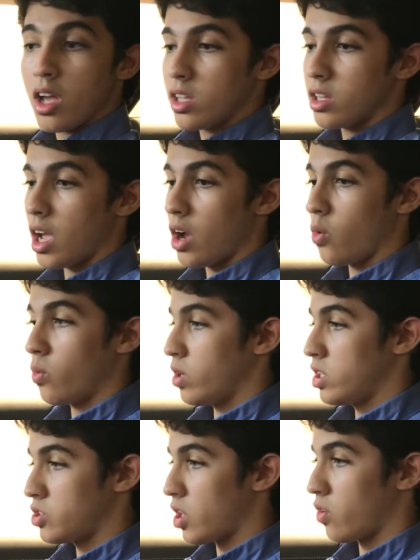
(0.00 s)
Now,
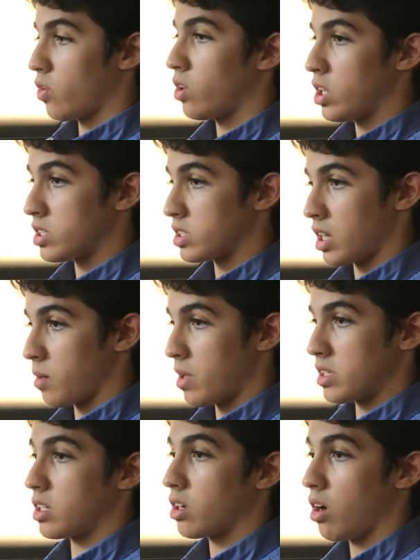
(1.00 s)
in general, it's an
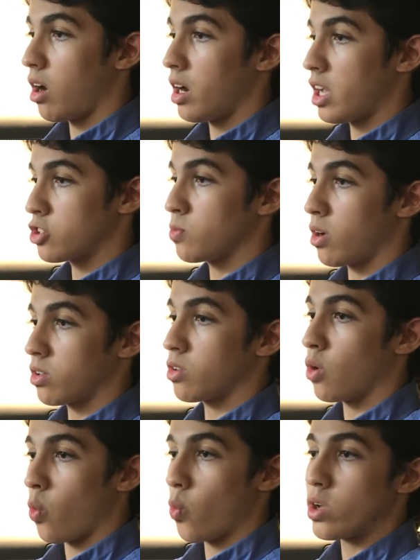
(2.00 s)
amazing car, and Aston Martin
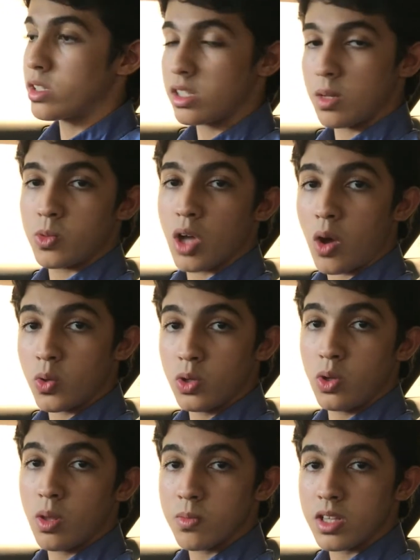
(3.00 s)
always seem to
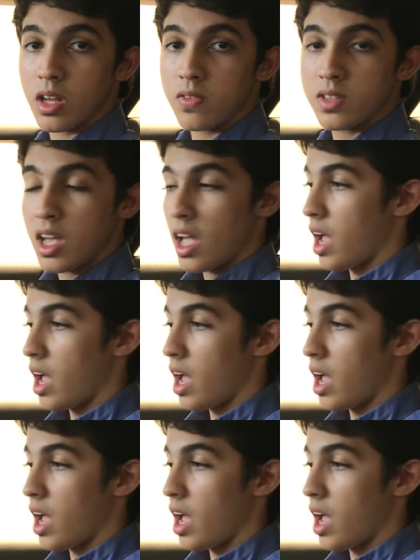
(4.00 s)
outdo themselves,